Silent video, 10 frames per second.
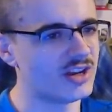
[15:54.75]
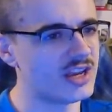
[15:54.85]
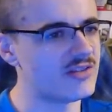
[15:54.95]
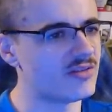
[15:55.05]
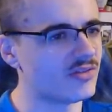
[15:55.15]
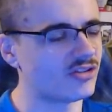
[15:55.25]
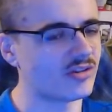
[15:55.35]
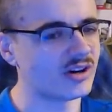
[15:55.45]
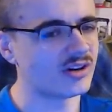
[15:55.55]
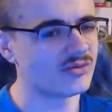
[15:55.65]
even if it's
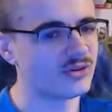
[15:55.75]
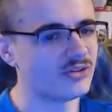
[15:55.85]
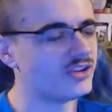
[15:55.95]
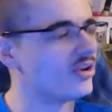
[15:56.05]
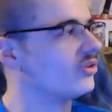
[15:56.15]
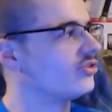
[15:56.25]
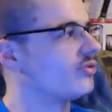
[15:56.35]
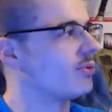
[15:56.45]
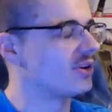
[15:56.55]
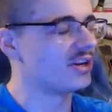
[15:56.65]
only like $30
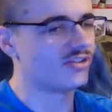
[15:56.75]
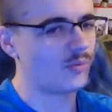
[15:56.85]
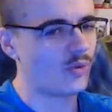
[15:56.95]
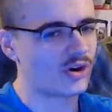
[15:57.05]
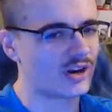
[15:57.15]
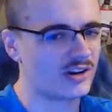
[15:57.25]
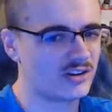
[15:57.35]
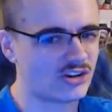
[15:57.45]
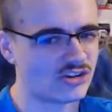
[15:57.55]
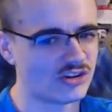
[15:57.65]
for one of these in working
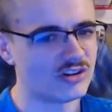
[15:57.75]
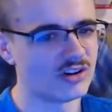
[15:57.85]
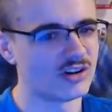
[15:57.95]
condition,